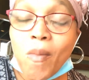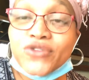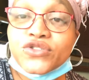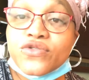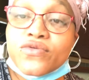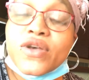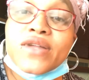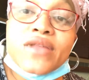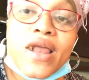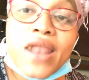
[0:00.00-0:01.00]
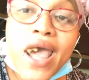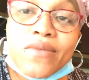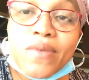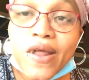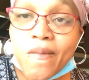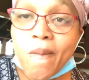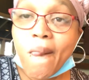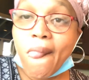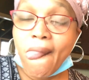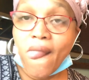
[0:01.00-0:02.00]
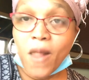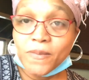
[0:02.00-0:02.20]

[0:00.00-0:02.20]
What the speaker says: Make sure you hit that like button.